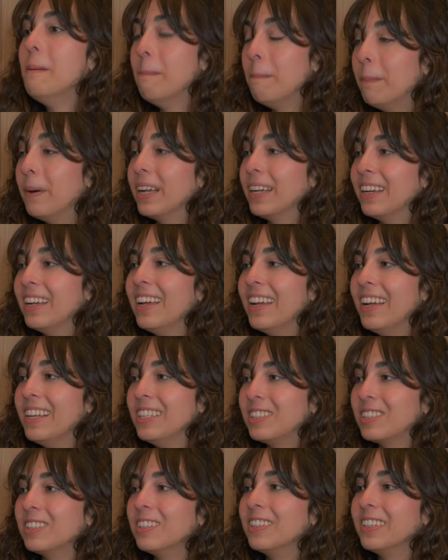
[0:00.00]
but
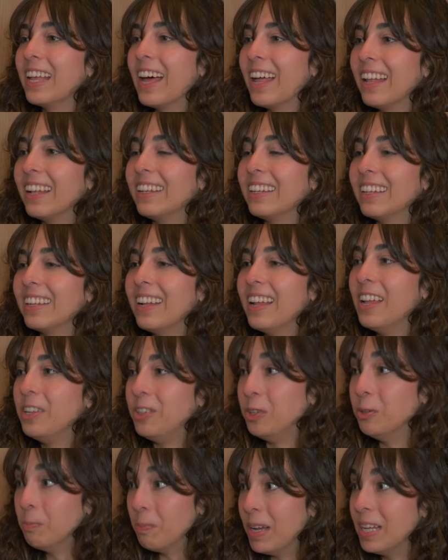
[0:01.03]
it's true that
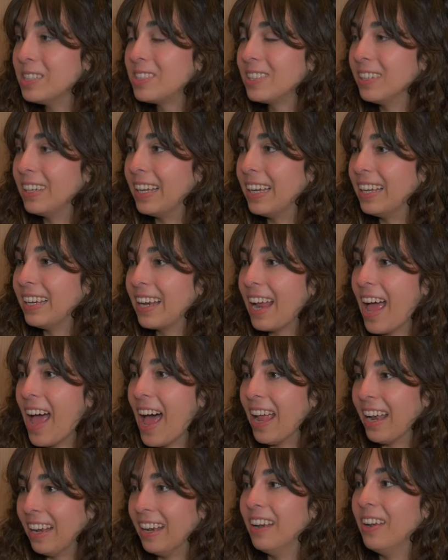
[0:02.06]
you mentioned it,
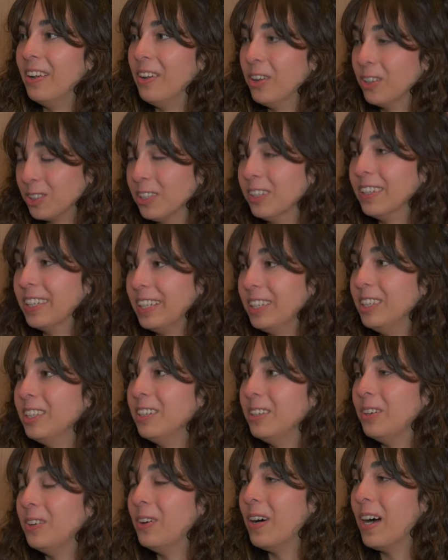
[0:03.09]
and not only
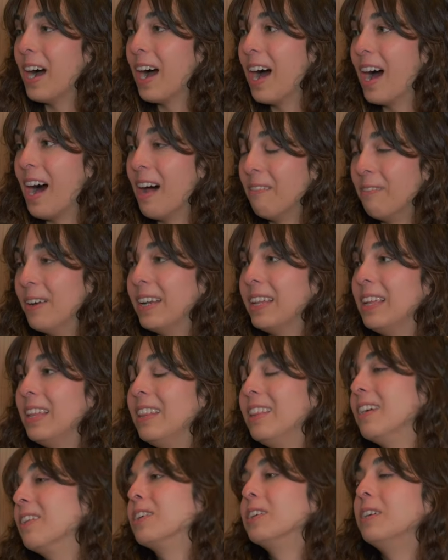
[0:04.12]
you. Already
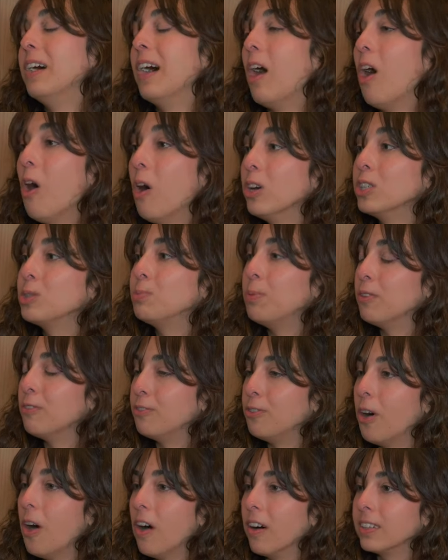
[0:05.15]
there are OSPO
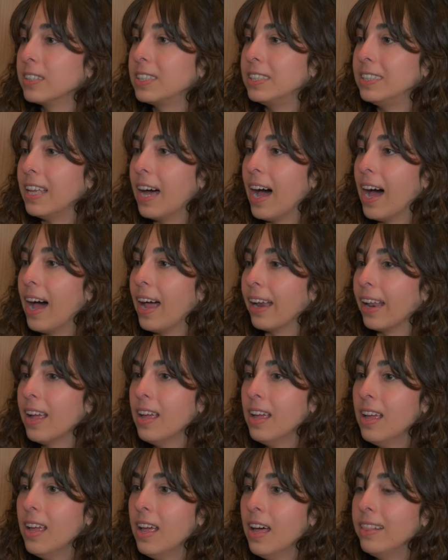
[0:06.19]
folks that
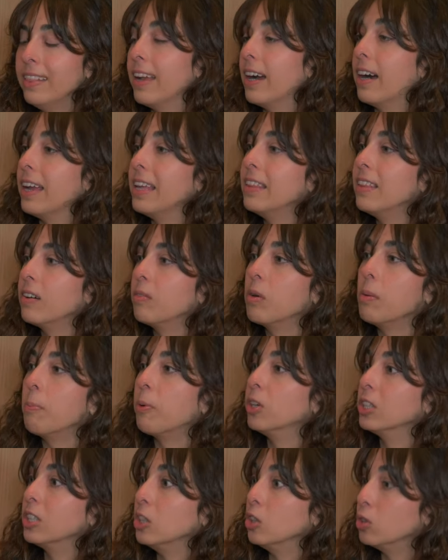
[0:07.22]
they're either
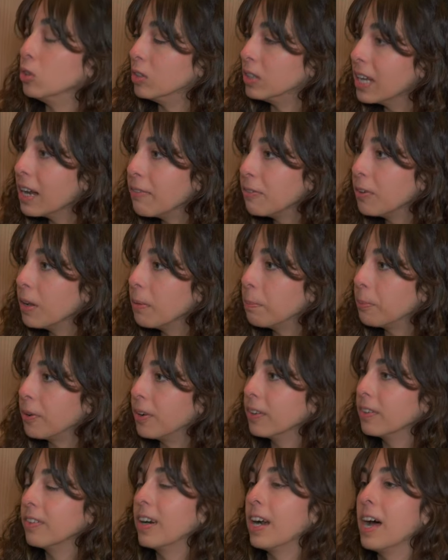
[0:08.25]
reporting to DevRel
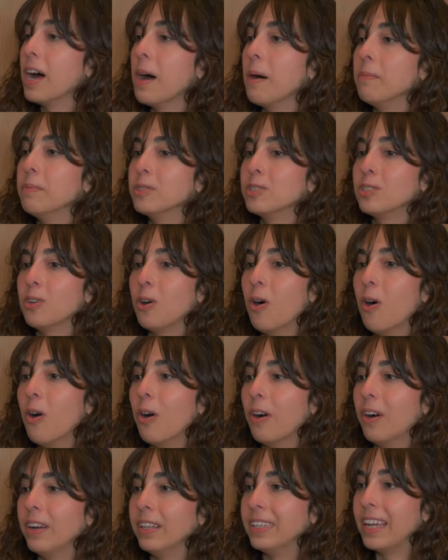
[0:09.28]
programs
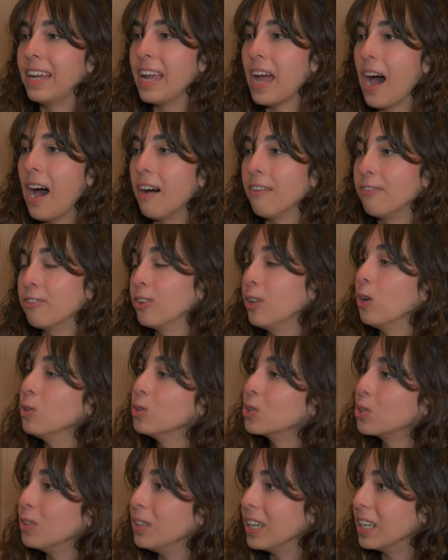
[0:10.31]
or they have
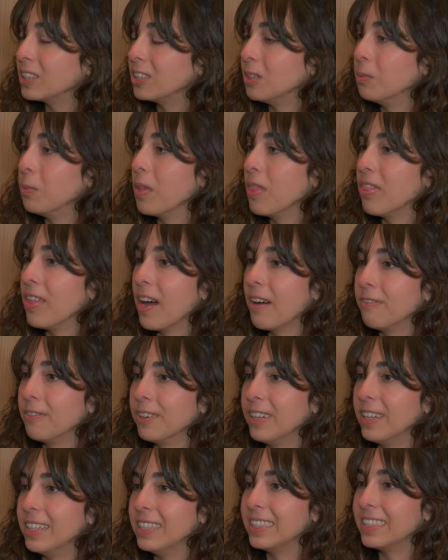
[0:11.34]
close connection with
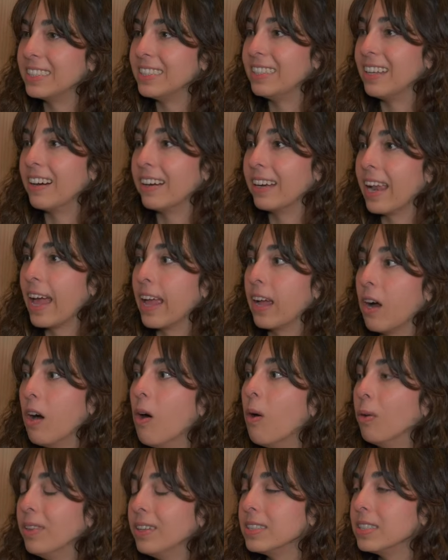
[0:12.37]
DevRels. They're like,
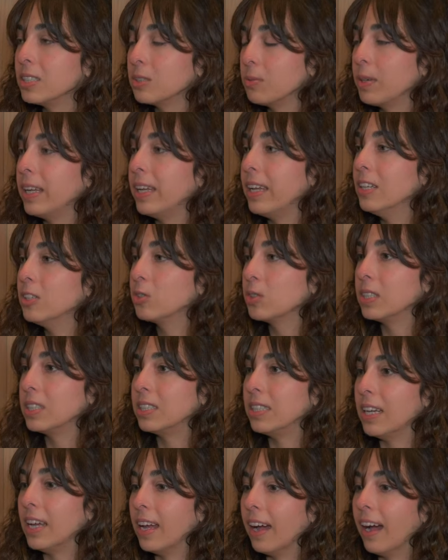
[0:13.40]
oh, this is really
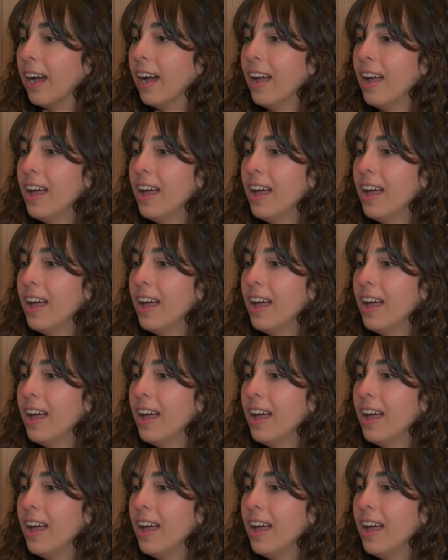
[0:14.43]
interesting